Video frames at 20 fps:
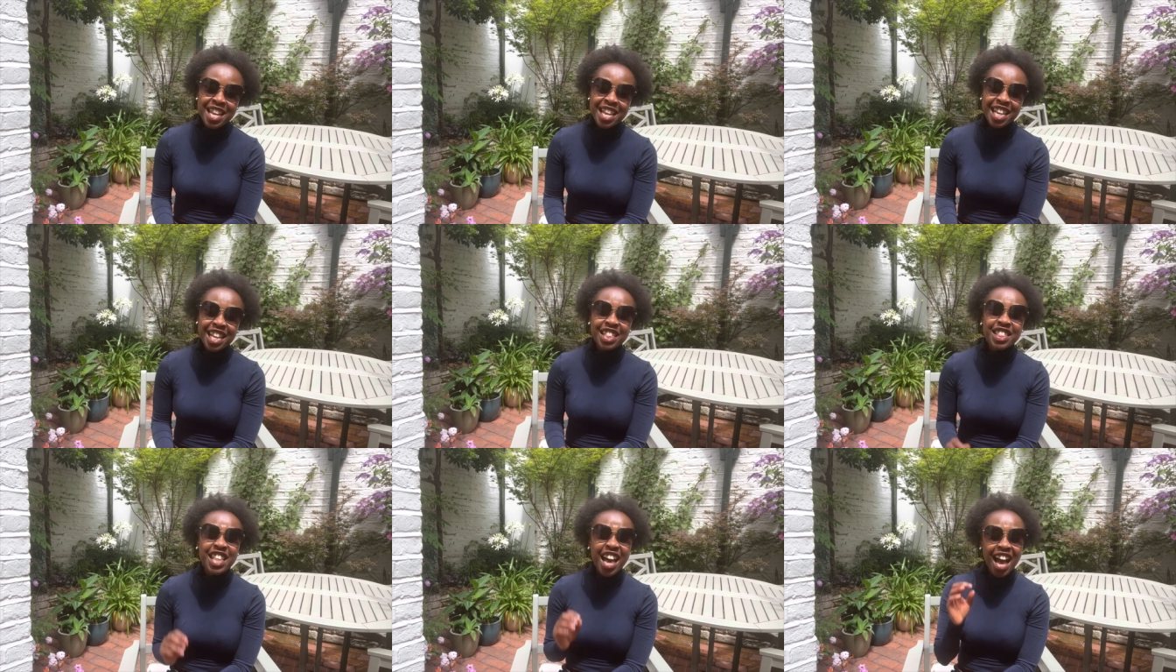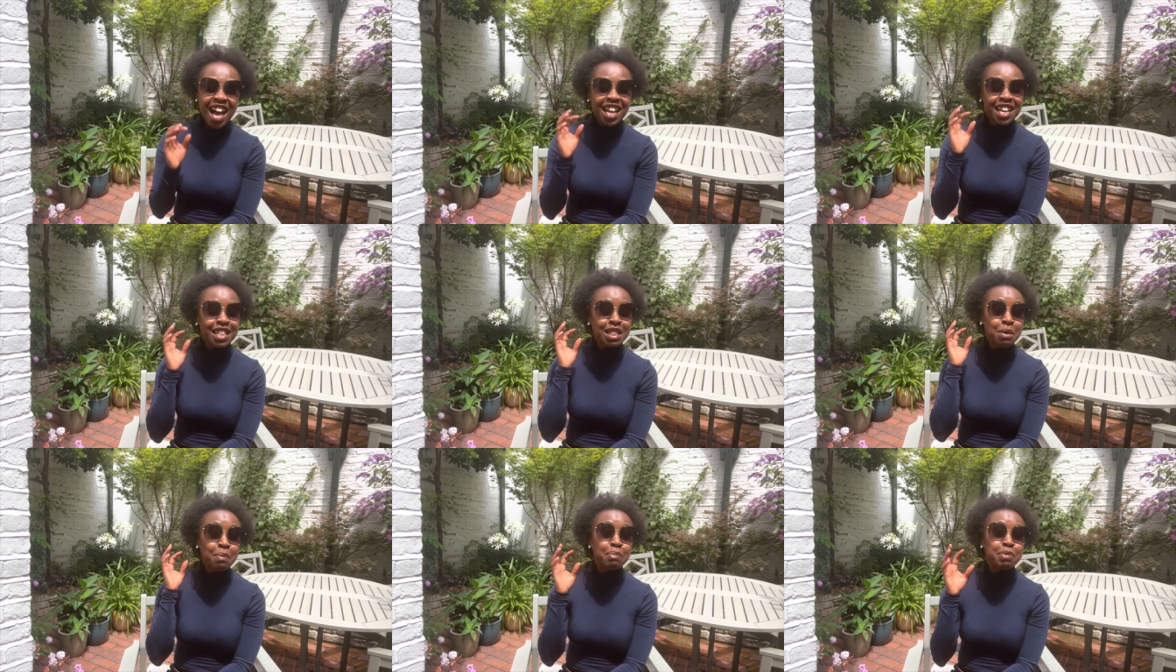in the
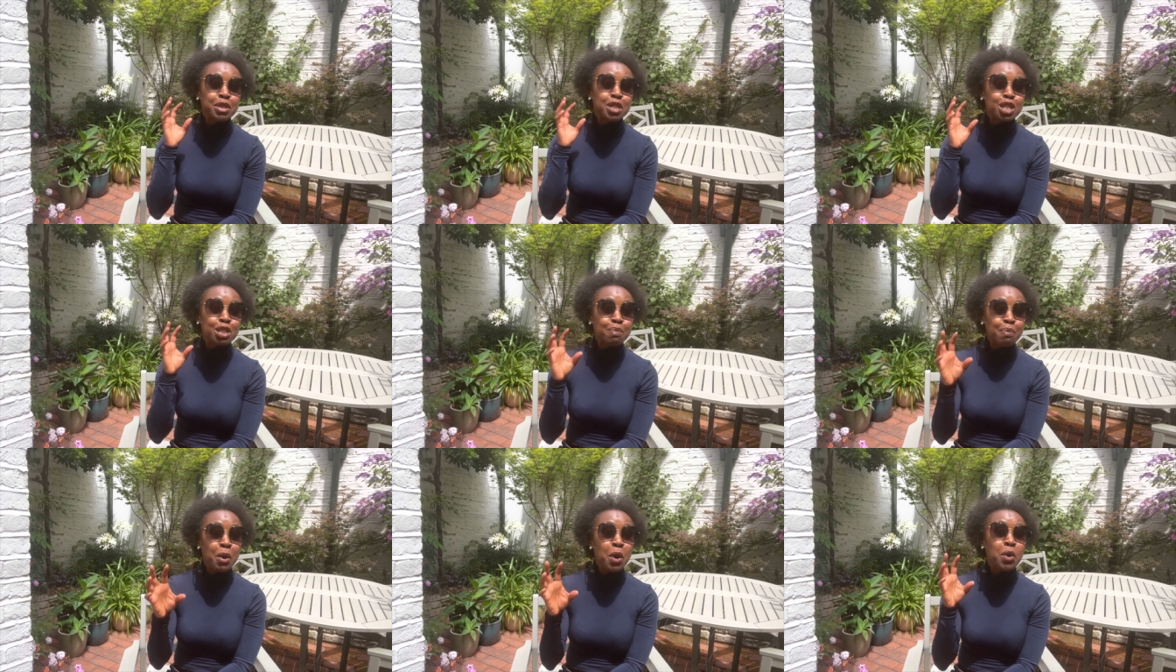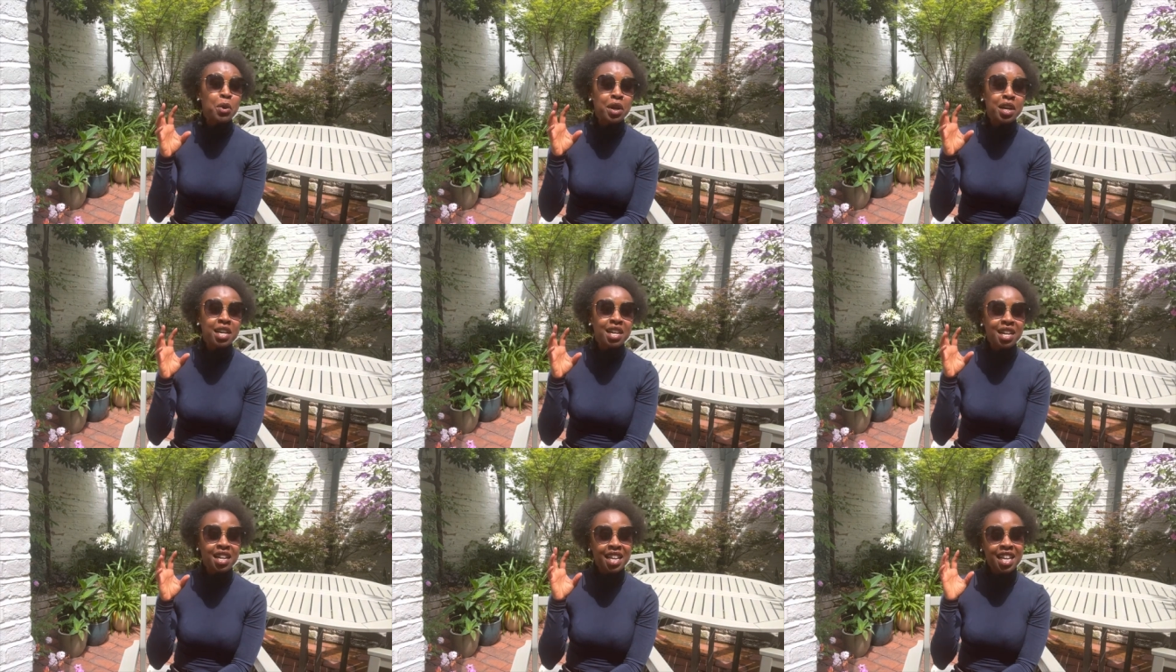in the bespoke
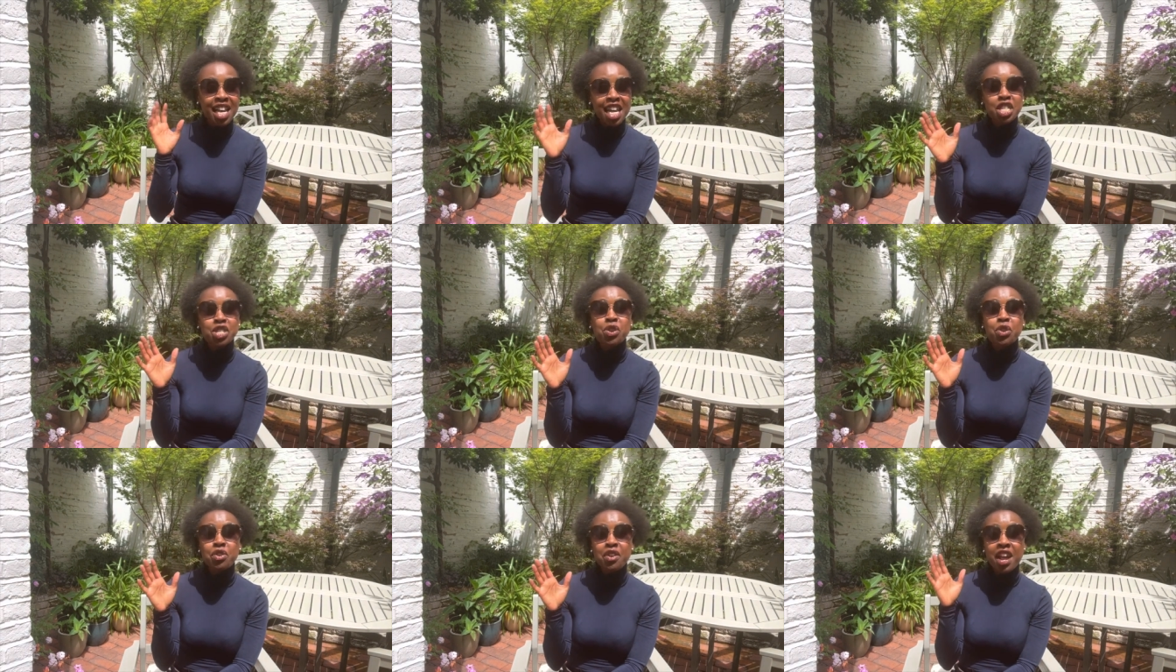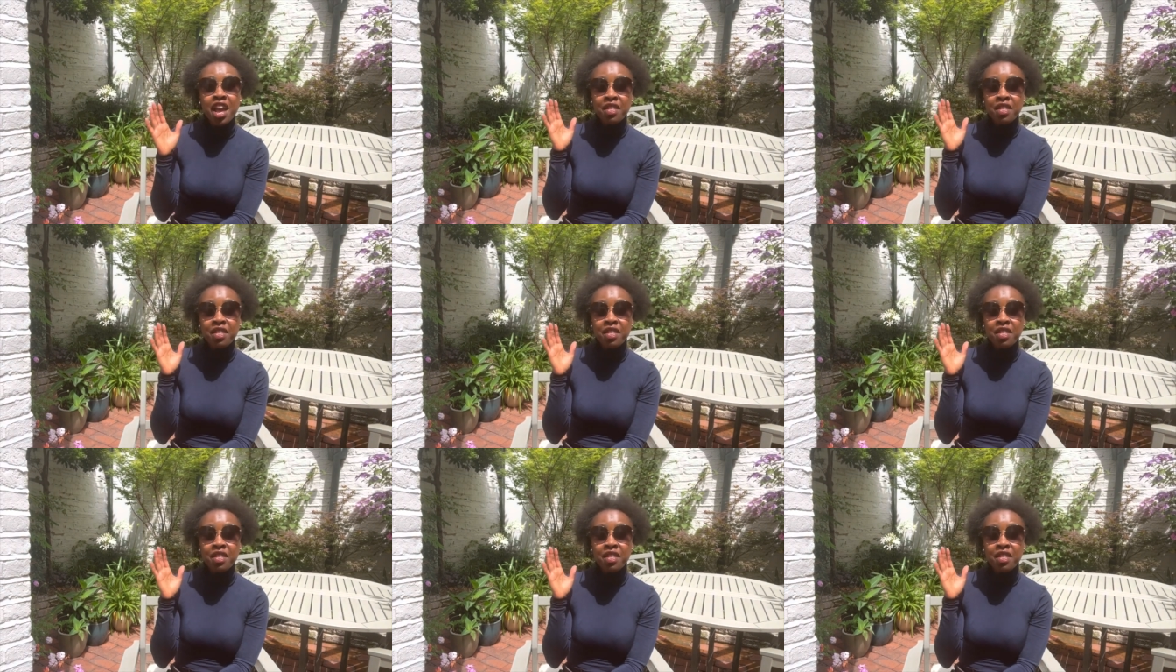category,